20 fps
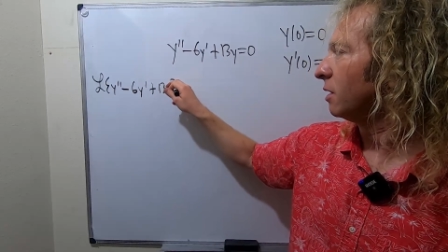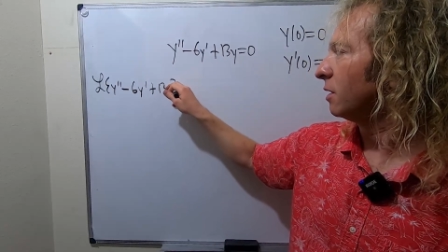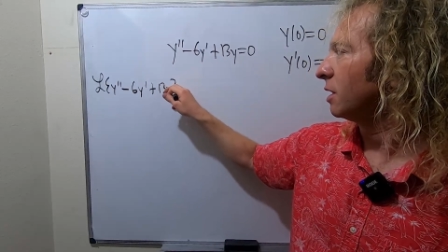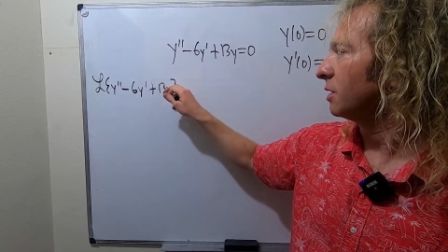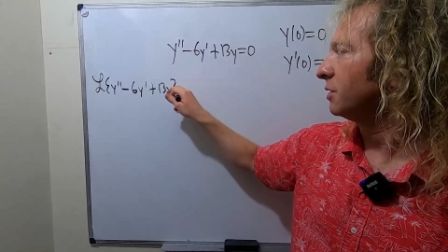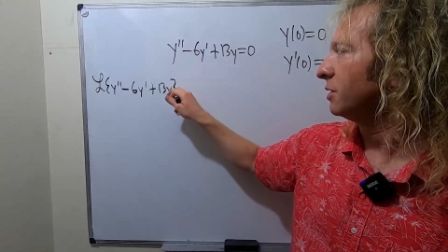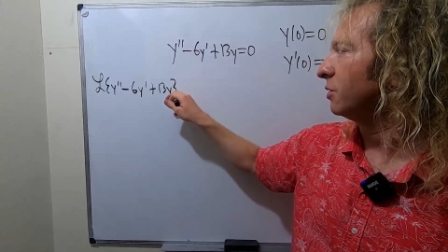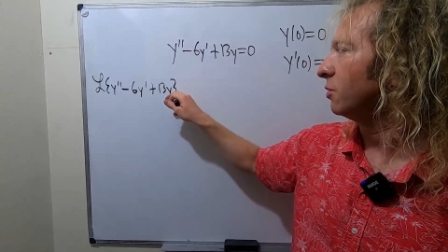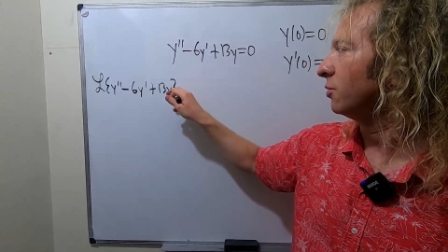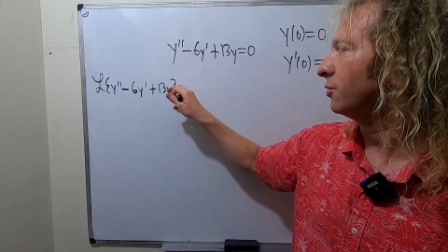
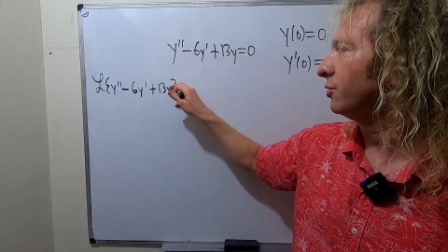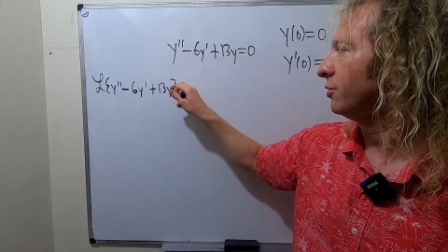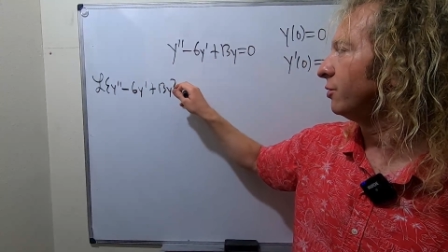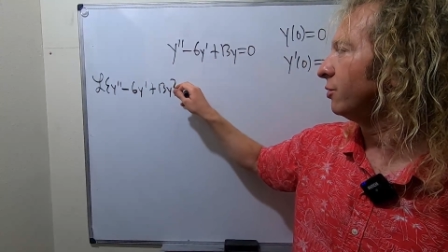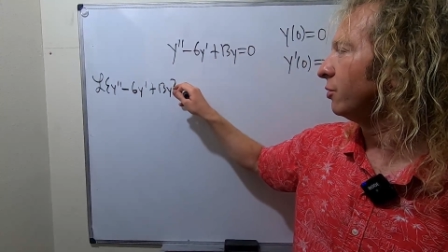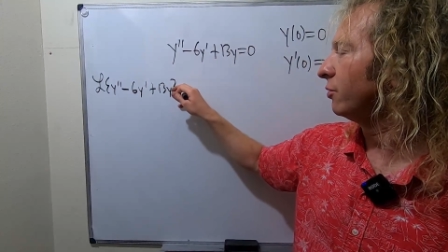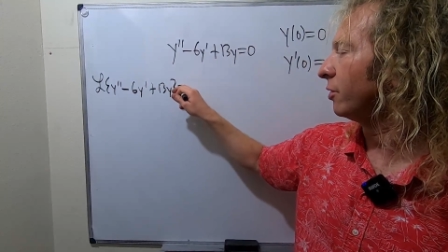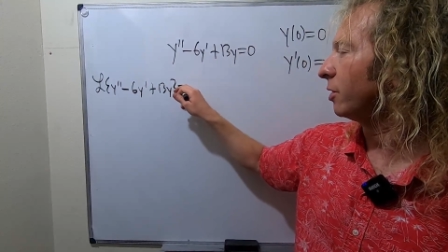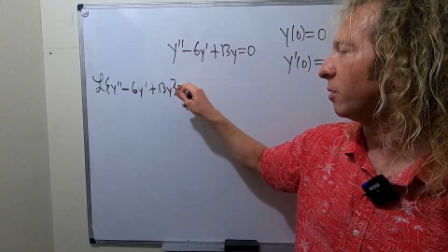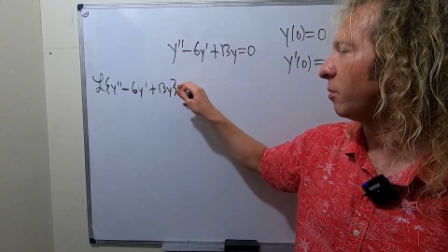That's equal
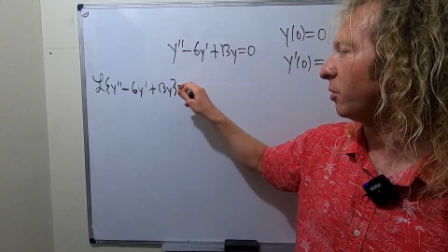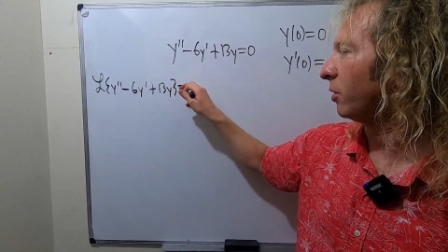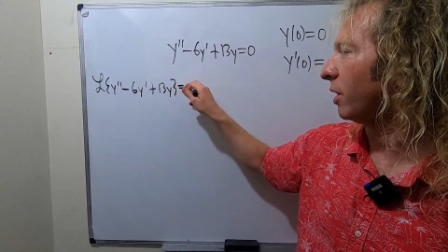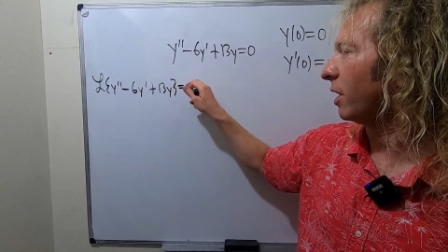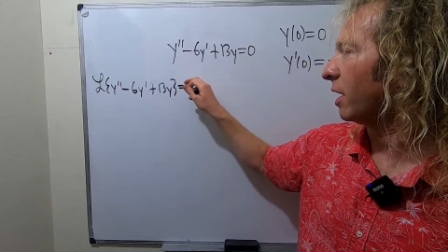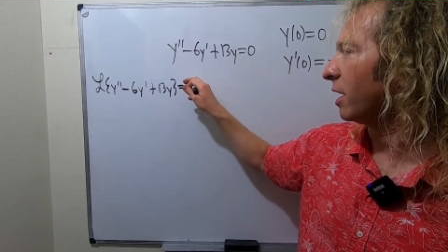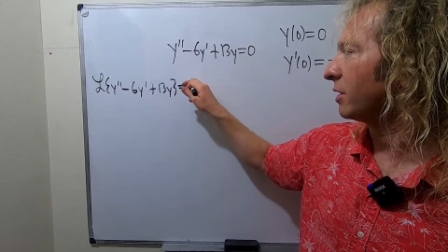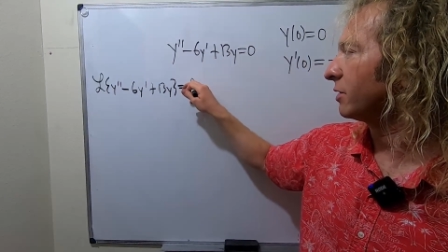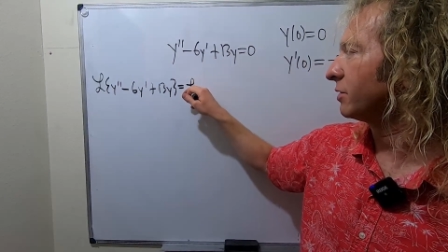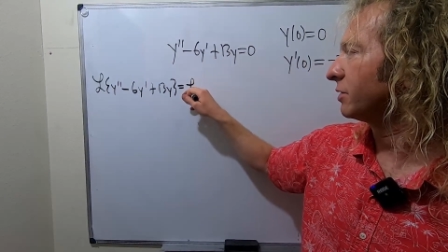to the
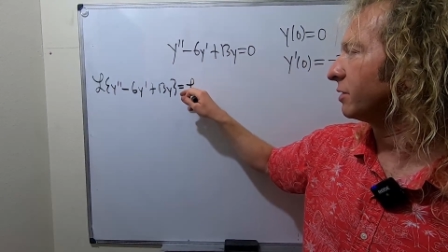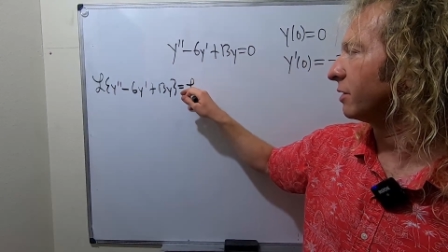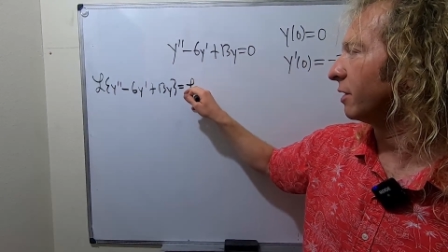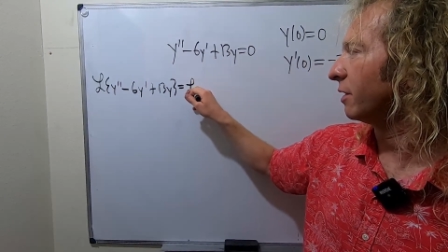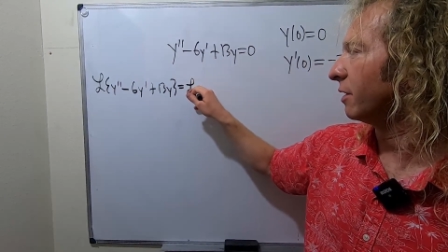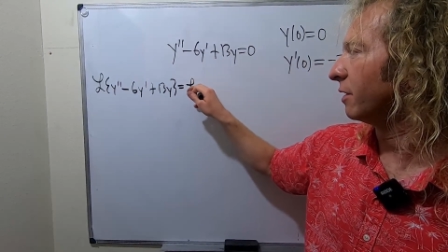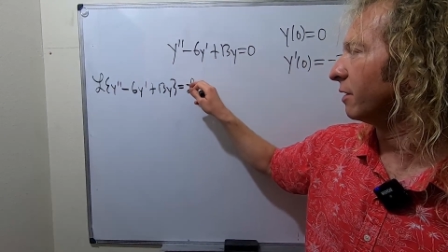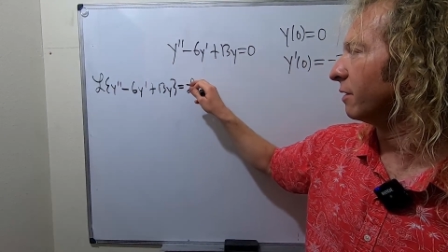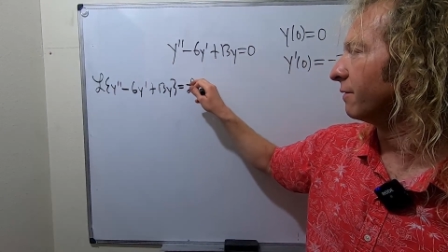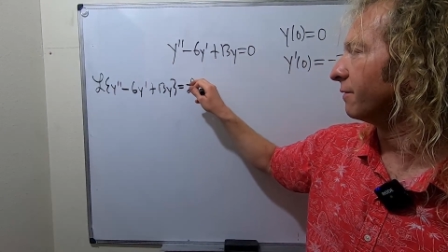Laplace
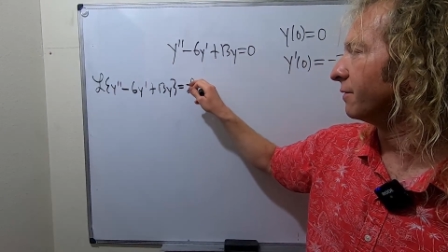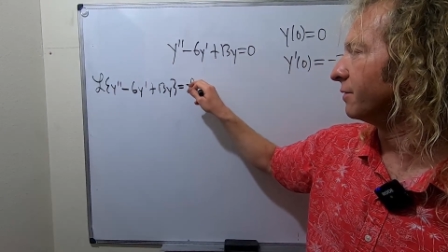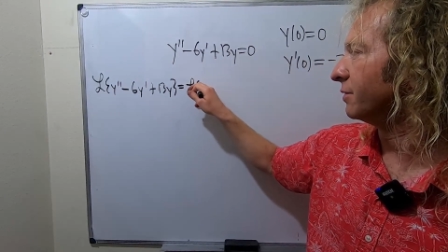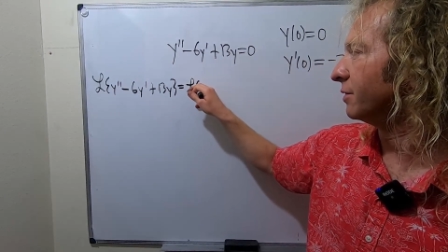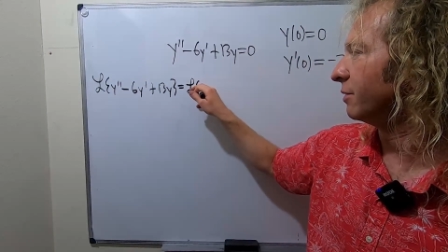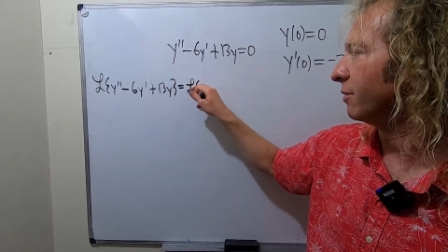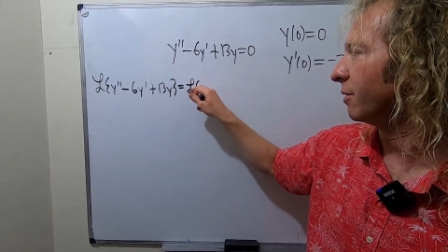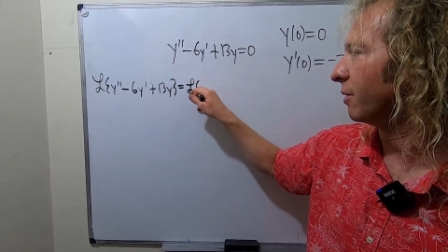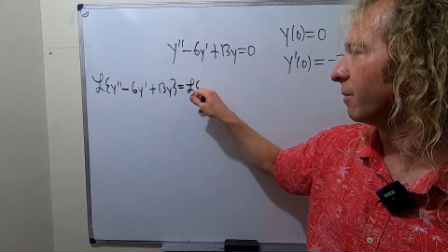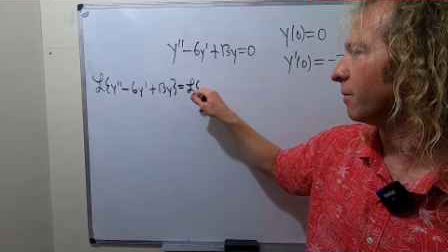of
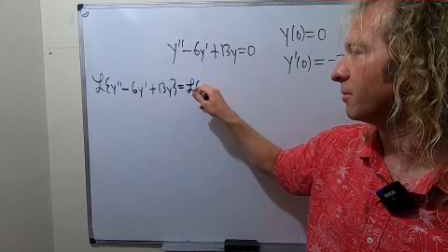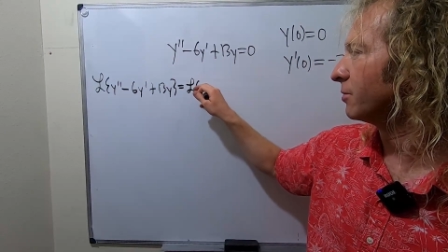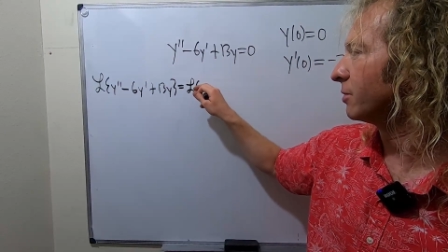zero.